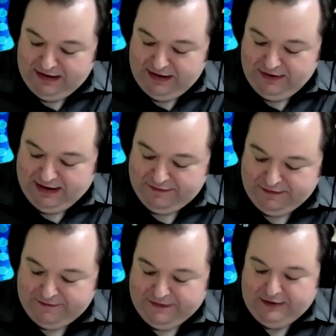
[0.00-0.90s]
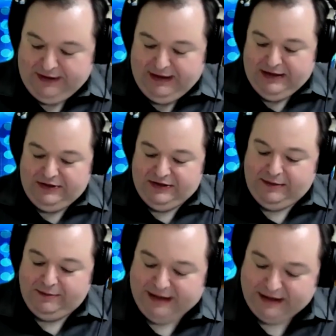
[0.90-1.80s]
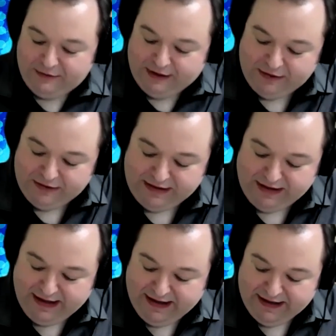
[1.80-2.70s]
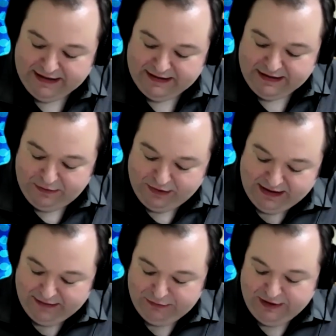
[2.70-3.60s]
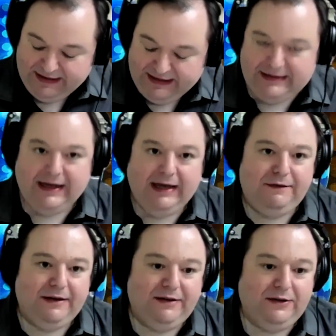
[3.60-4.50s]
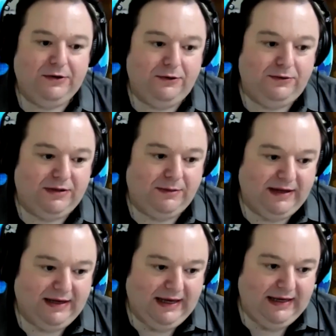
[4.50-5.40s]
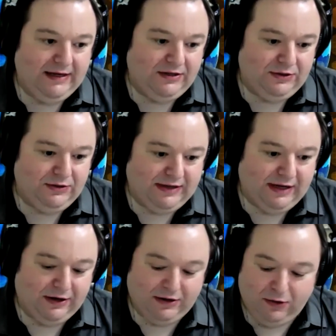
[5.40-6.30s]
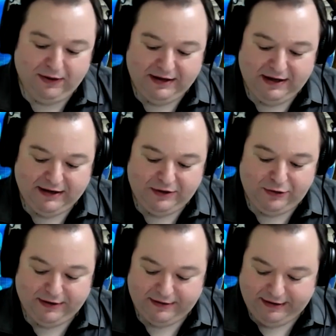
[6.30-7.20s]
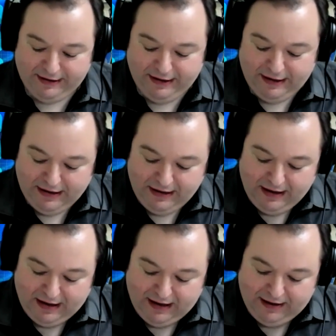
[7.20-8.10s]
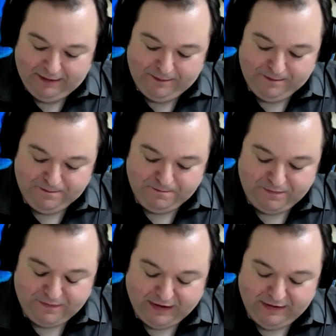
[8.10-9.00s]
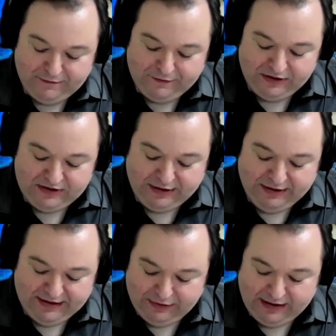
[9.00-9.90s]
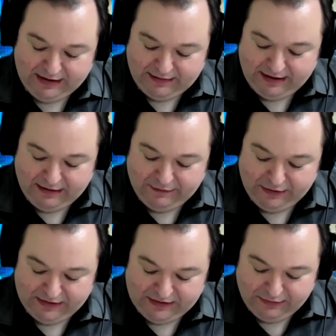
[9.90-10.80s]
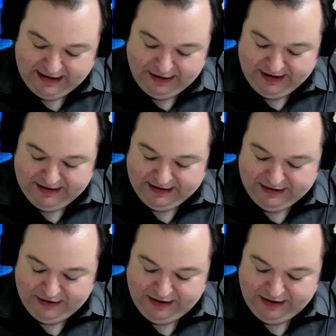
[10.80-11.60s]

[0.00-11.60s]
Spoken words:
you have a very interesting background, and we're going to really dive into some of the key issues that are going on currently. The first area we're going to cover is an area that you